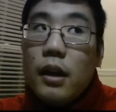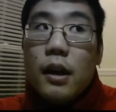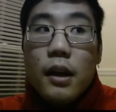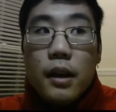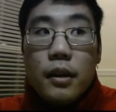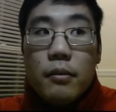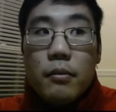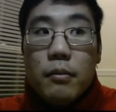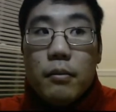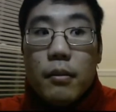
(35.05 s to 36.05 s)

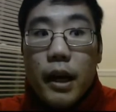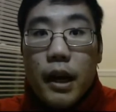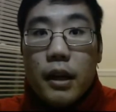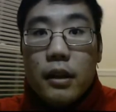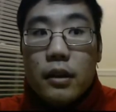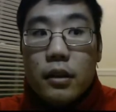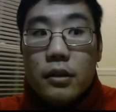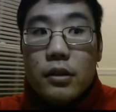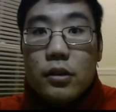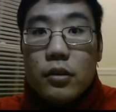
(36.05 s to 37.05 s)
and
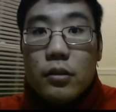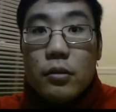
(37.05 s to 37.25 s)
also